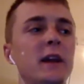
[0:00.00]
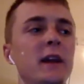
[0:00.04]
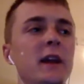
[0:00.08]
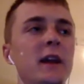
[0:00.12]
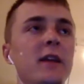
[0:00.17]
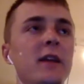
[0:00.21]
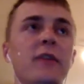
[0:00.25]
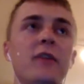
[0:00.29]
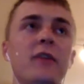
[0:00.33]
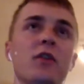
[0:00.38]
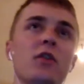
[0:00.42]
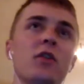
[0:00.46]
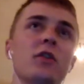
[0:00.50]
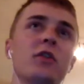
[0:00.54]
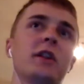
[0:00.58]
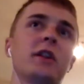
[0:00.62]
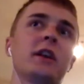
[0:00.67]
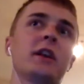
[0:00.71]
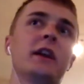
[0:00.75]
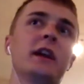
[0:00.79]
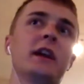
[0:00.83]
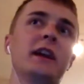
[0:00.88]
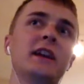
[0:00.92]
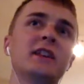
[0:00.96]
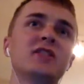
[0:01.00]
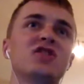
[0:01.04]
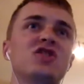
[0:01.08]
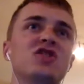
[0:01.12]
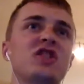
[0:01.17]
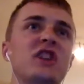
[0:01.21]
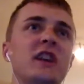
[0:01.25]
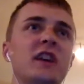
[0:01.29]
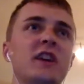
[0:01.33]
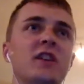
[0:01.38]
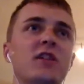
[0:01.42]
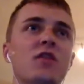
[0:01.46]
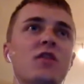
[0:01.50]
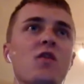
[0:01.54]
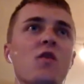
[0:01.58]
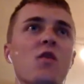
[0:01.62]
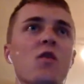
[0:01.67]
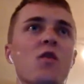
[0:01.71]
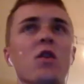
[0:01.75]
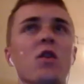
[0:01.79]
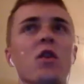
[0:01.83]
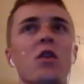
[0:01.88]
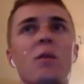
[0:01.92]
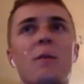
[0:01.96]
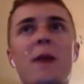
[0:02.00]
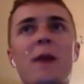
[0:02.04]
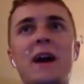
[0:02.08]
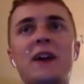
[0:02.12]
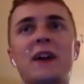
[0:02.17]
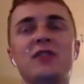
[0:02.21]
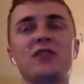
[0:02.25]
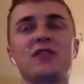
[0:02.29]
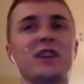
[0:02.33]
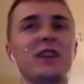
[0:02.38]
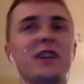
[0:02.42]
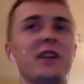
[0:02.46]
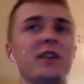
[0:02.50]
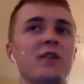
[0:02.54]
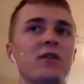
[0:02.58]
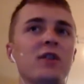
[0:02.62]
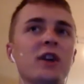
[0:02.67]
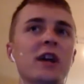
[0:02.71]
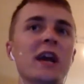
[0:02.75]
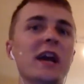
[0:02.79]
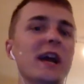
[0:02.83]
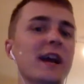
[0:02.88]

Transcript: either on his channel or on my channel,